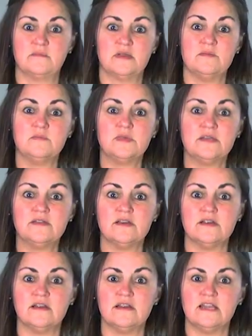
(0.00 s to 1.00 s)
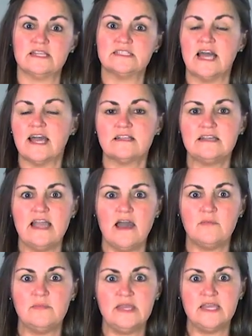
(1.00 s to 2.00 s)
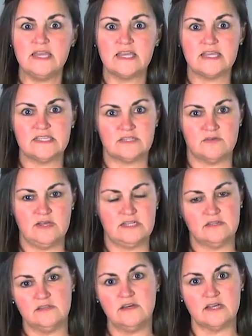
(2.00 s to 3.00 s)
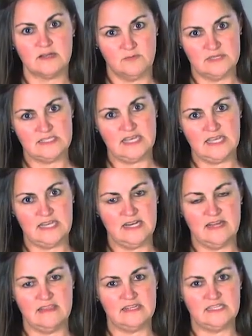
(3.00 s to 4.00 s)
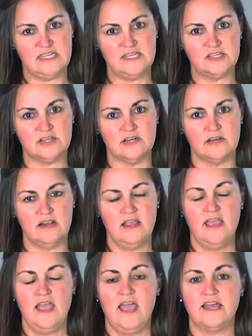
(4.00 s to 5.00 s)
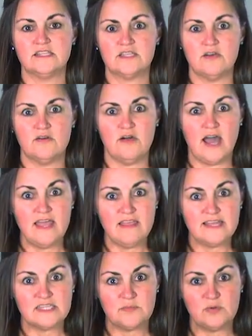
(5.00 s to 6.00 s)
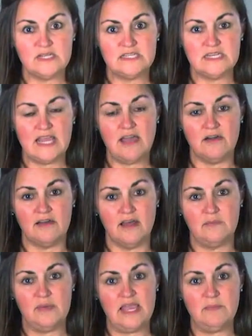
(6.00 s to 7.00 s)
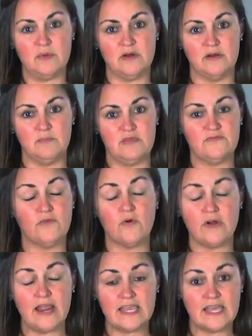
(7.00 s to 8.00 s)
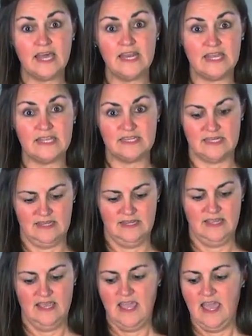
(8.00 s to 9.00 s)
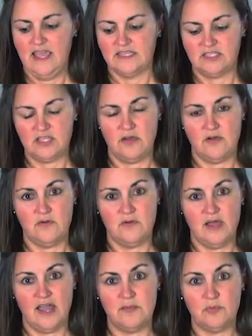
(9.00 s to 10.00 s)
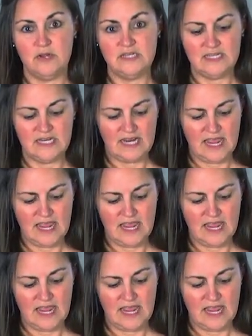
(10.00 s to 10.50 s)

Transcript: computer exactly how big it's going to look once I get it on the t-shirt. And so I like to print it out on paper before I cut it. So I printed it